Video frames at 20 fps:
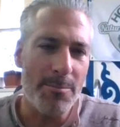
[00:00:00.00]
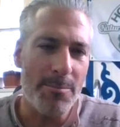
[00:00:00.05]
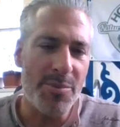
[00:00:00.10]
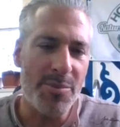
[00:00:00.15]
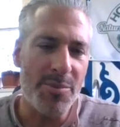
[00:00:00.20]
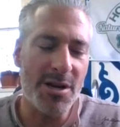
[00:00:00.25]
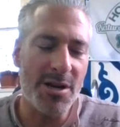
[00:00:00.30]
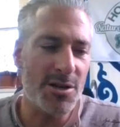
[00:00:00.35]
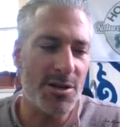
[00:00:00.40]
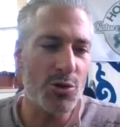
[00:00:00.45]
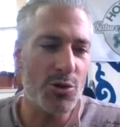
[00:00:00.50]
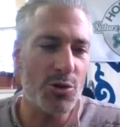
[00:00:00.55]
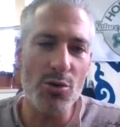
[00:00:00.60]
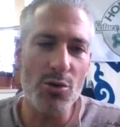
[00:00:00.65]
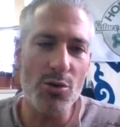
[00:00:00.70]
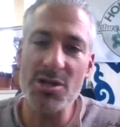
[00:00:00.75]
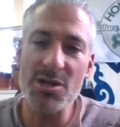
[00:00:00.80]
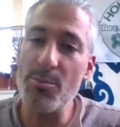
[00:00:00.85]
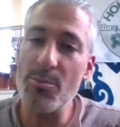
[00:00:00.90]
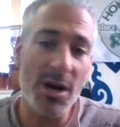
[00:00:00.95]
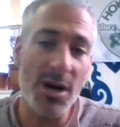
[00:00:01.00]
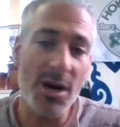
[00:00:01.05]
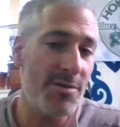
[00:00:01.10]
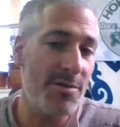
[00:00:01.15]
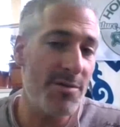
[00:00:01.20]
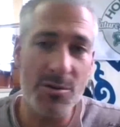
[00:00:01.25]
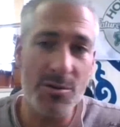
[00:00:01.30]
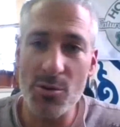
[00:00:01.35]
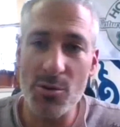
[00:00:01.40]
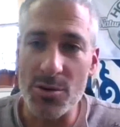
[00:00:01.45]
because our tours are
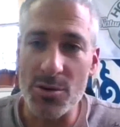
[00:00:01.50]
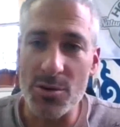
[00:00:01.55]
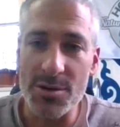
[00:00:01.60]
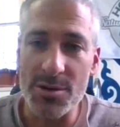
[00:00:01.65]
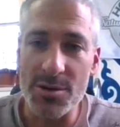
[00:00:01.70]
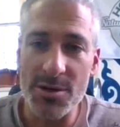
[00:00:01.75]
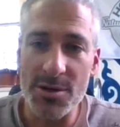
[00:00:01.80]
private tours.